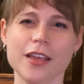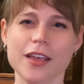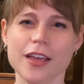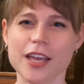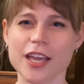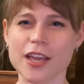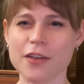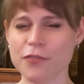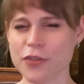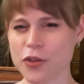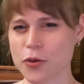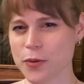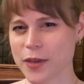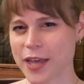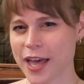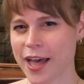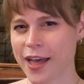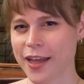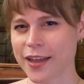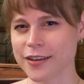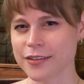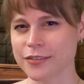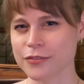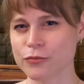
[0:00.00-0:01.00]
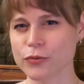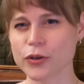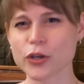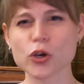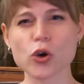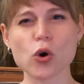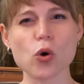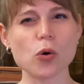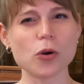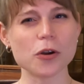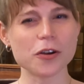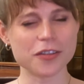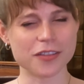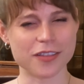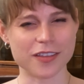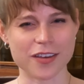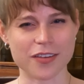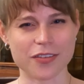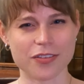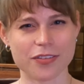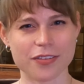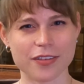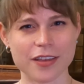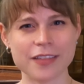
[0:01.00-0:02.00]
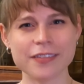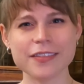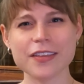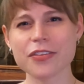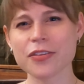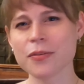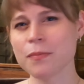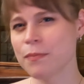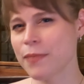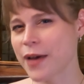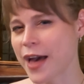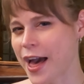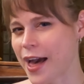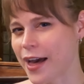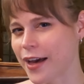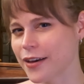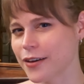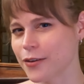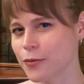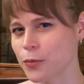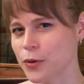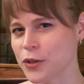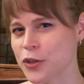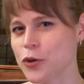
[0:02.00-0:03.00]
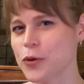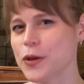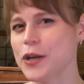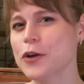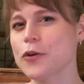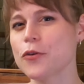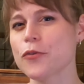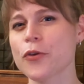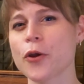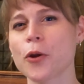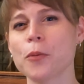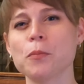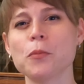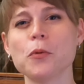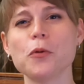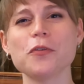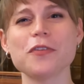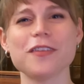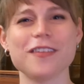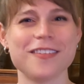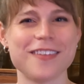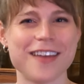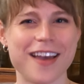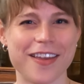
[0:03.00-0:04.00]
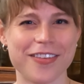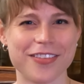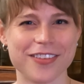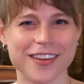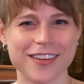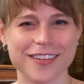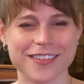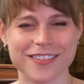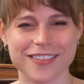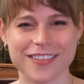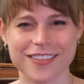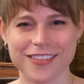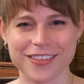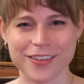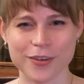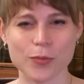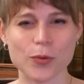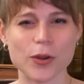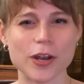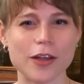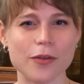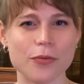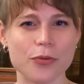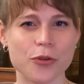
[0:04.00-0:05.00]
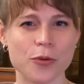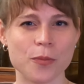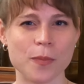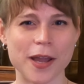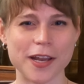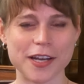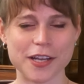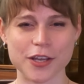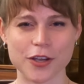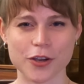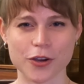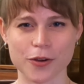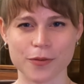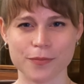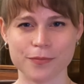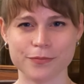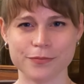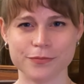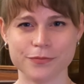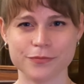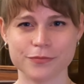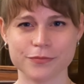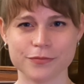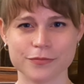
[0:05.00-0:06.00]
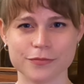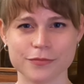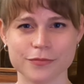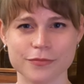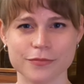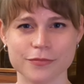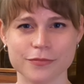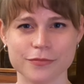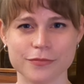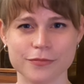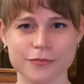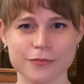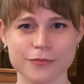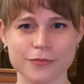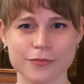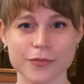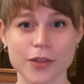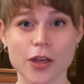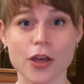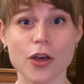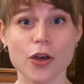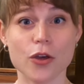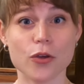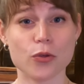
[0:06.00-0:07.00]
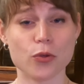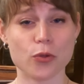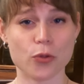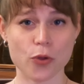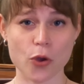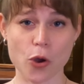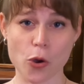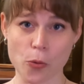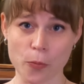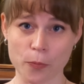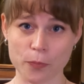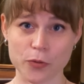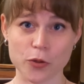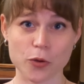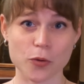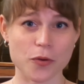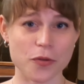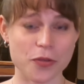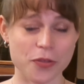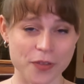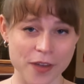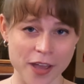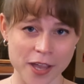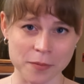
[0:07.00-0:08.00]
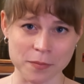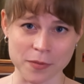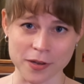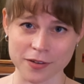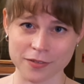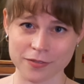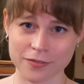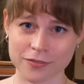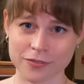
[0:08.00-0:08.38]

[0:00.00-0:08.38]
If you can, record this and listen back when your ears aren't multitasking to see what else you might hear. So, your assignment.